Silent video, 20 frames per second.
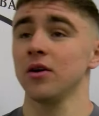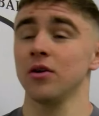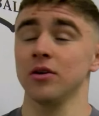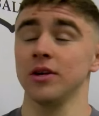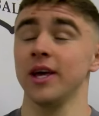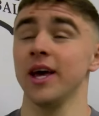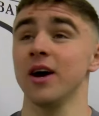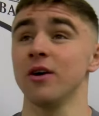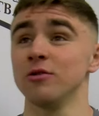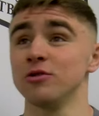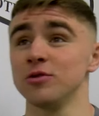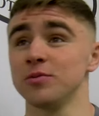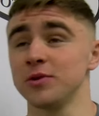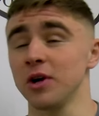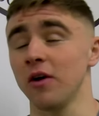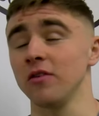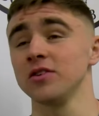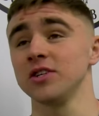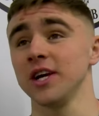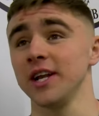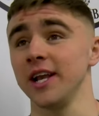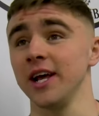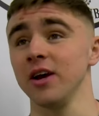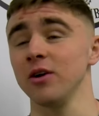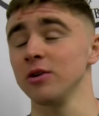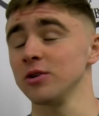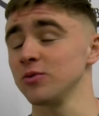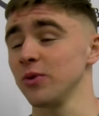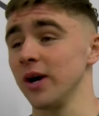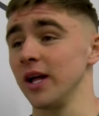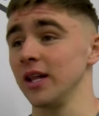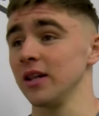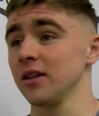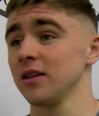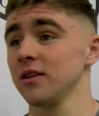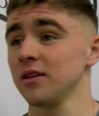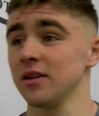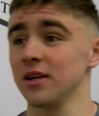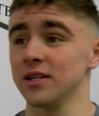Yeah, and obviously it didn't go as well